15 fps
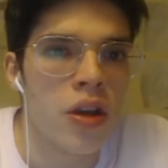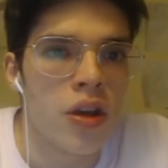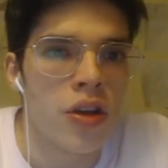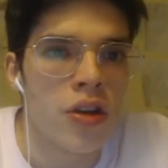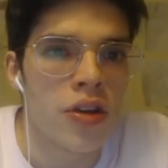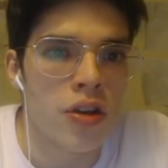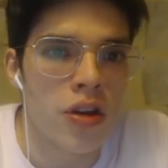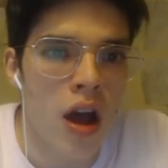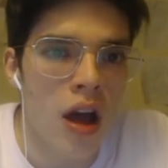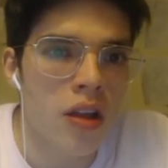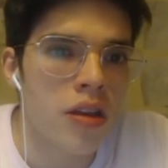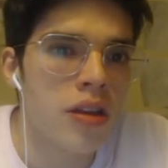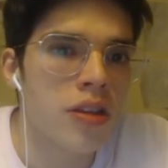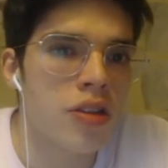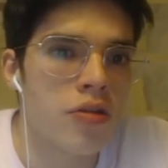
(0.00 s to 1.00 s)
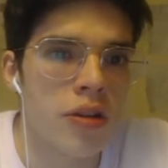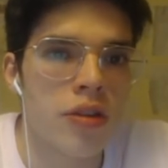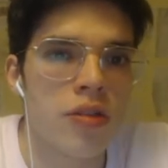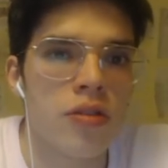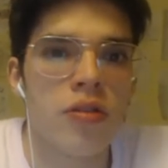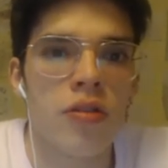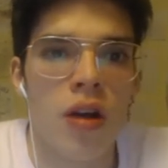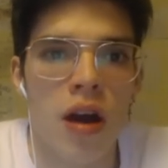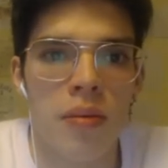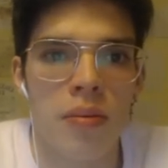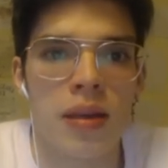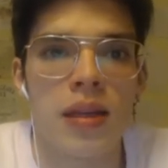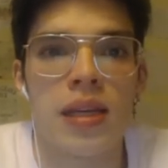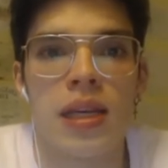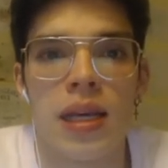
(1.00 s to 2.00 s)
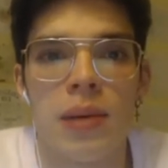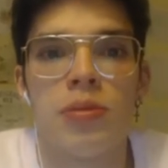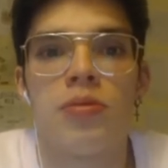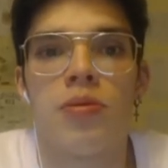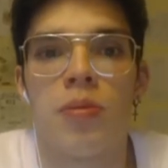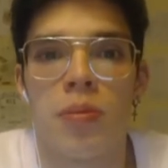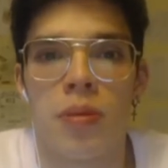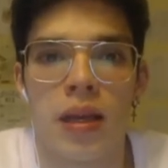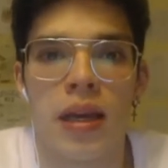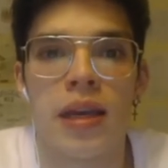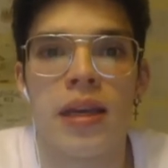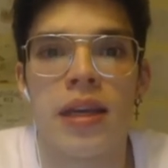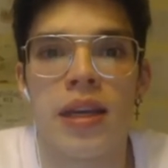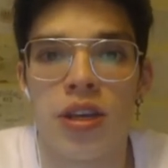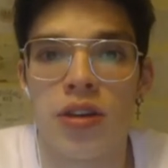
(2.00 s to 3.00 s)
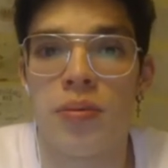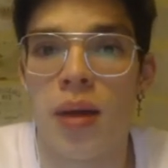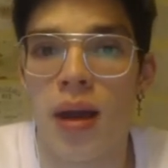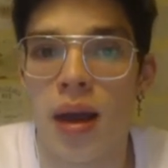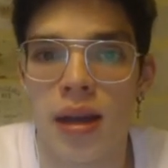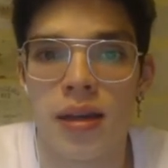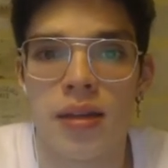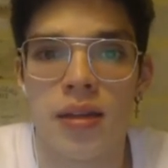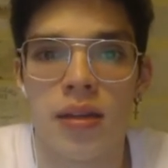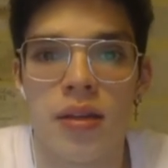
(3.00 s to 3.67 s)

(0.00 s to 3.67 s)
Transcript: Your colleague's critical comment keeps replaying in your mind.